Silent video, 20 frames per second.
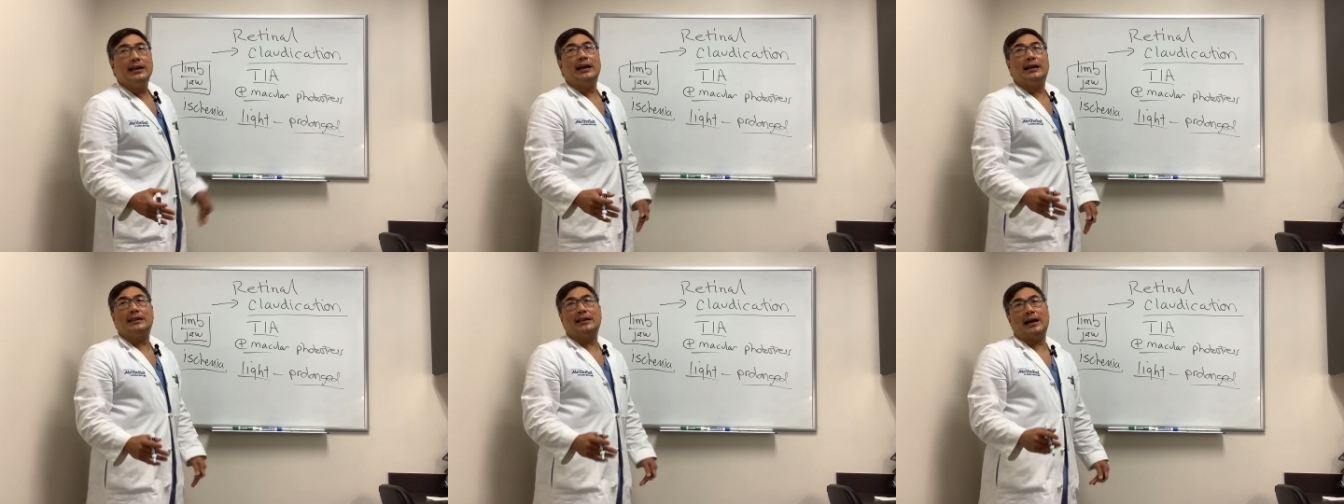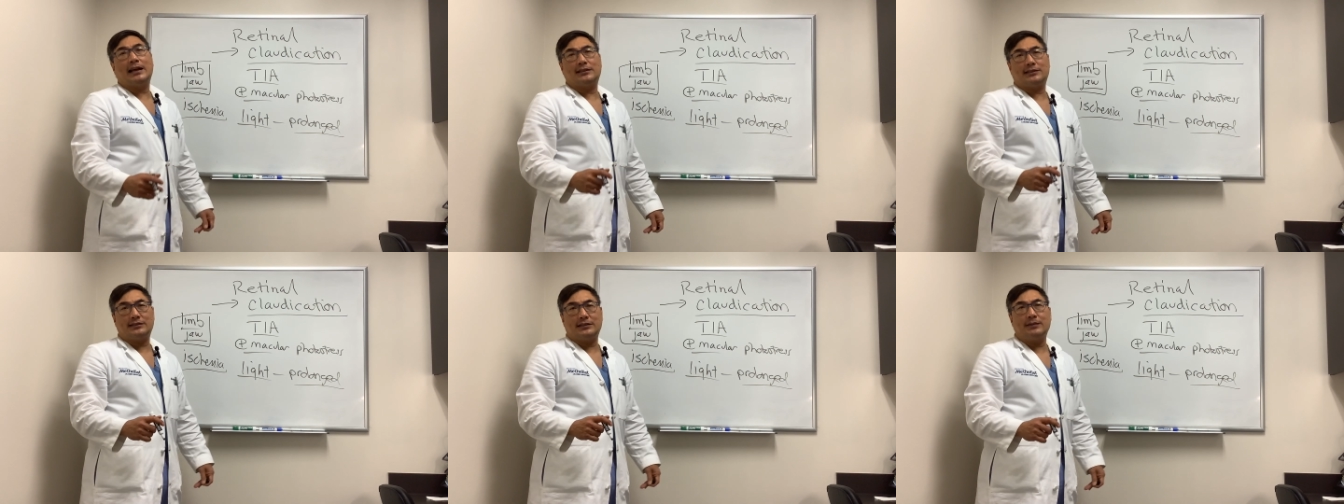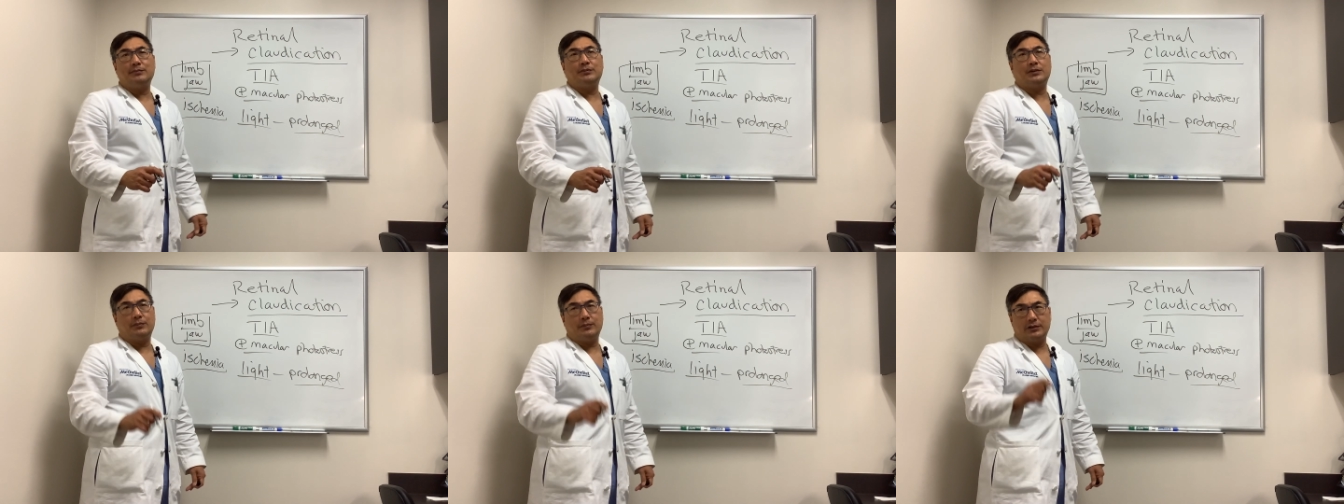And that
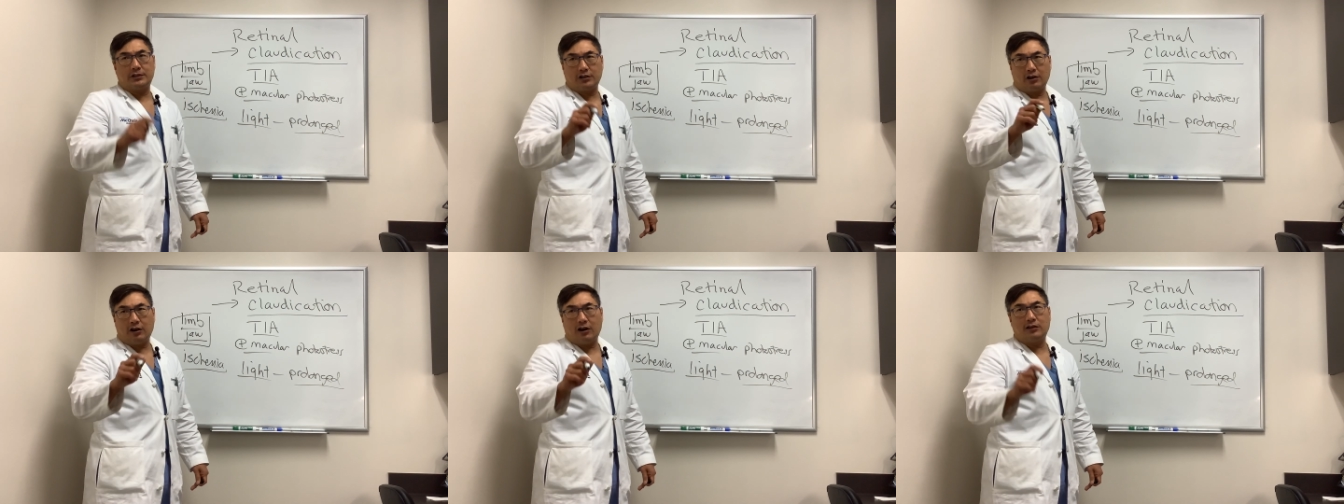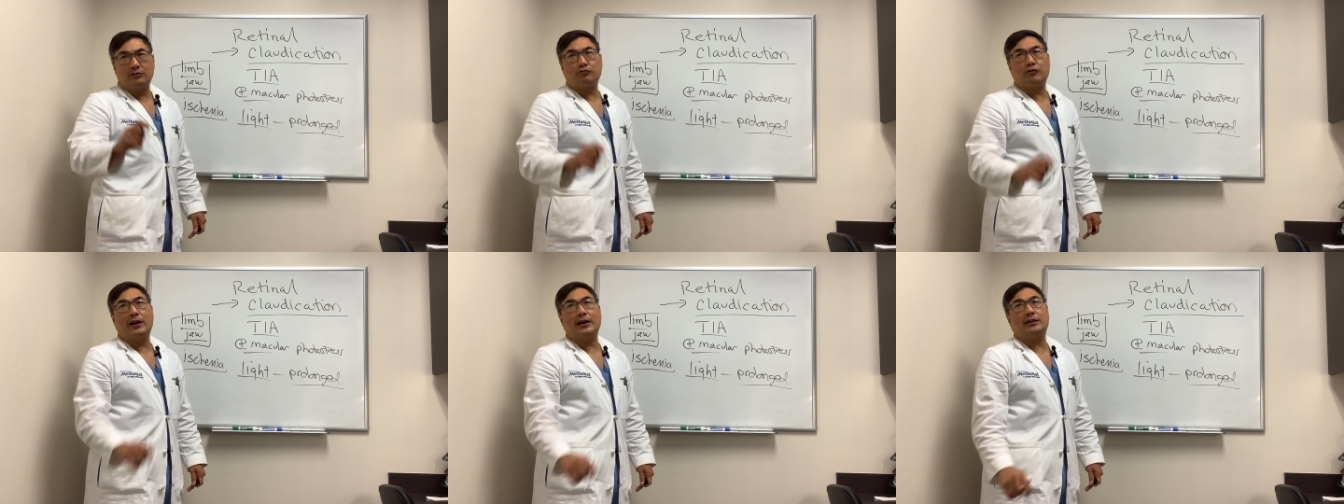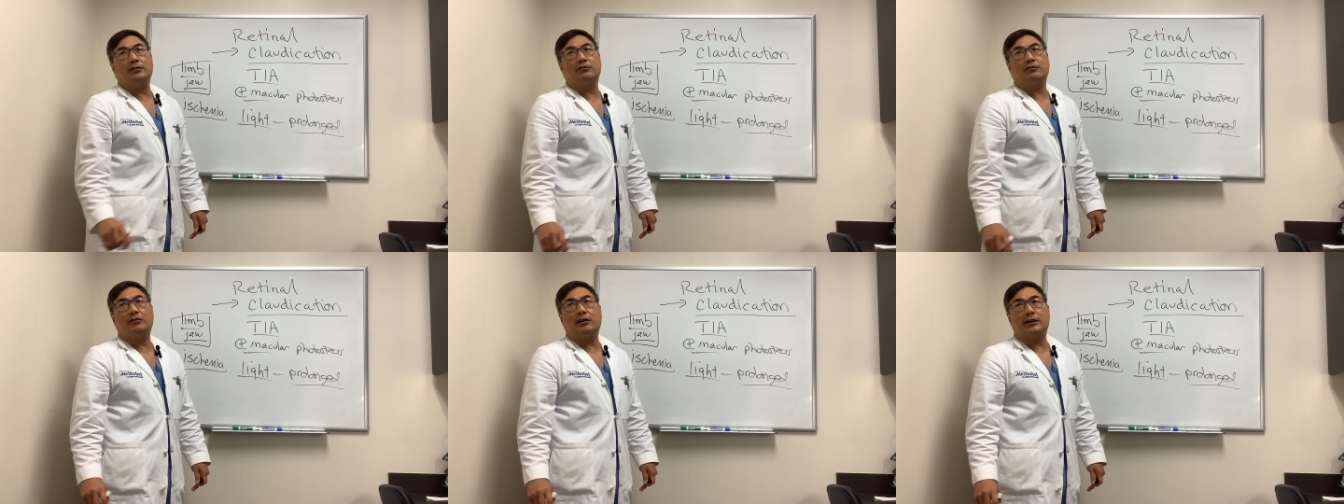symptom is called
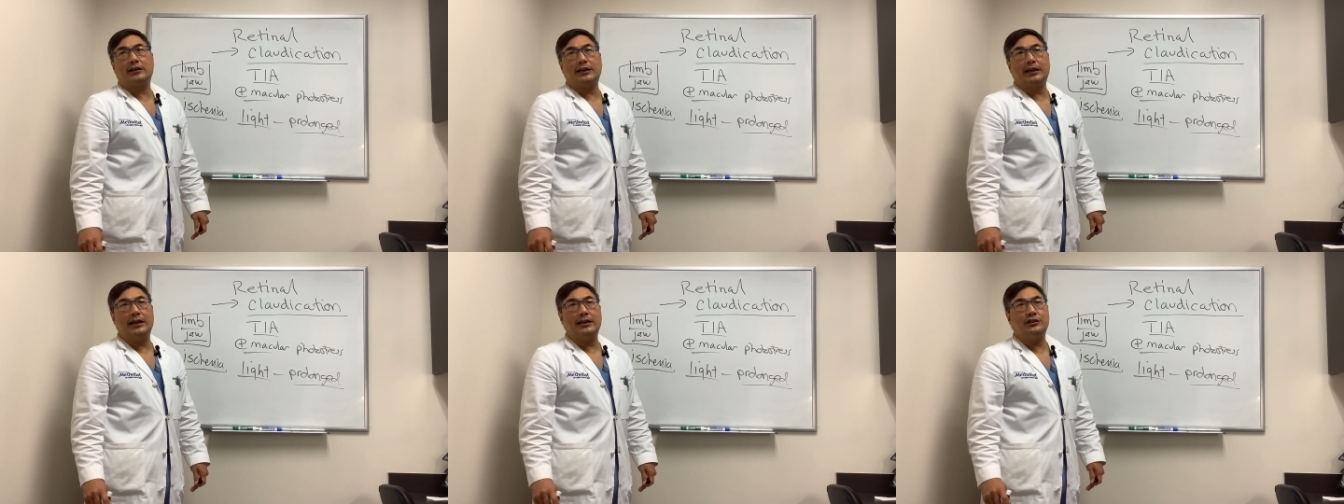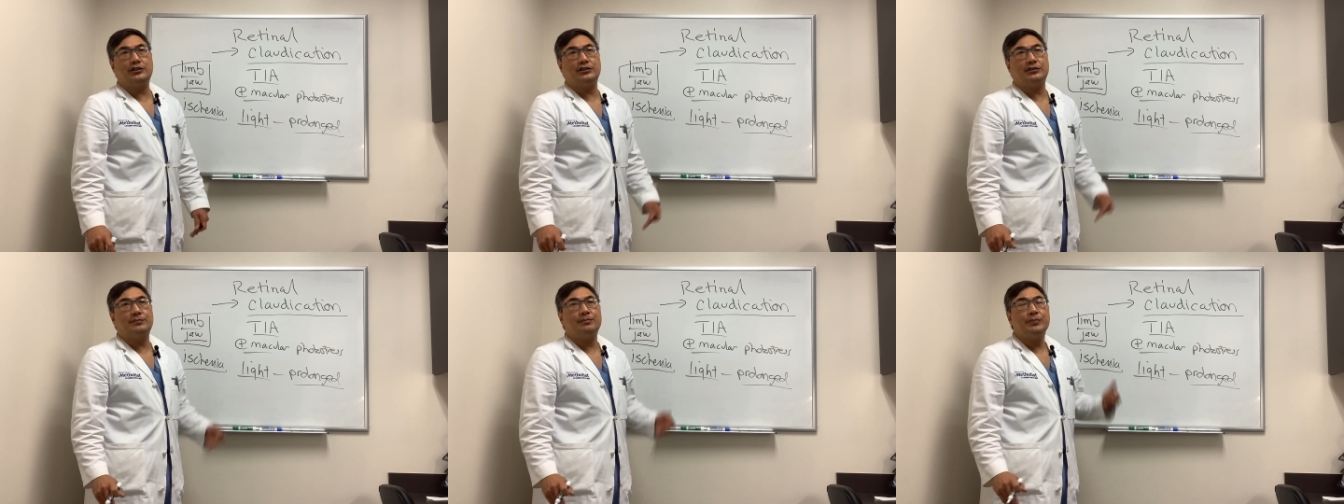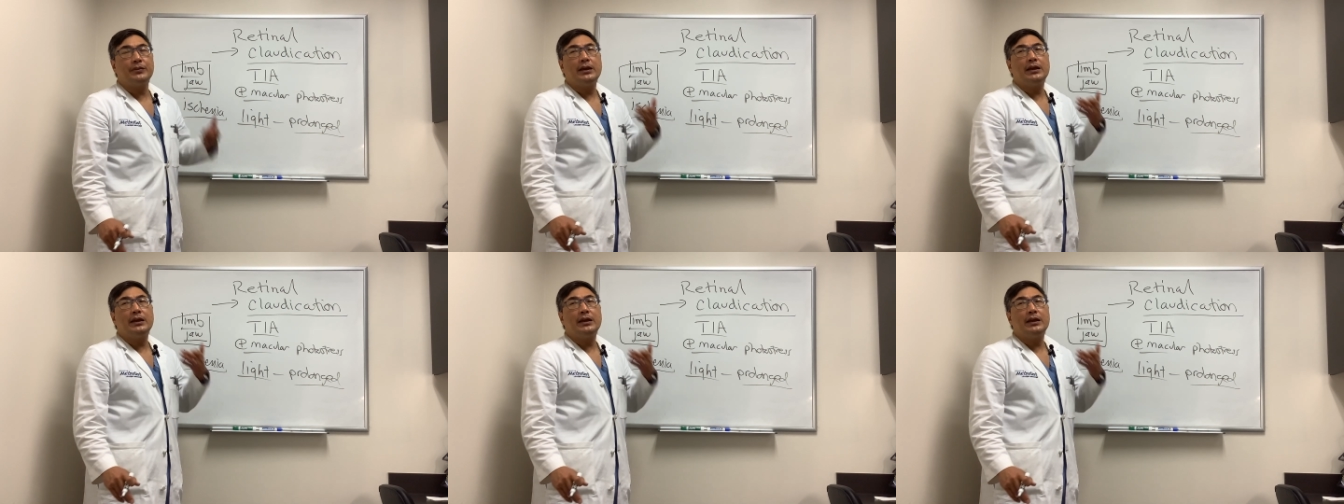retinal claudication.